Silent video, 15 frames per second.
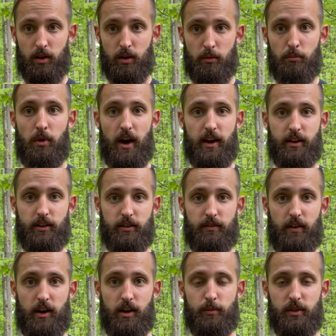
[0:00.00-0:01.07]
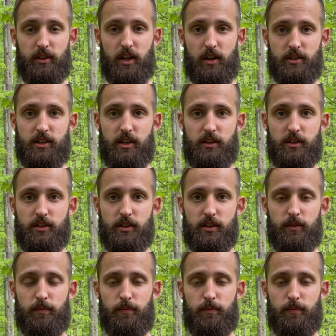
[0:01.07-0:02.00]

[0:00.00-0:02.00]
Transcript: by your environment downstairs.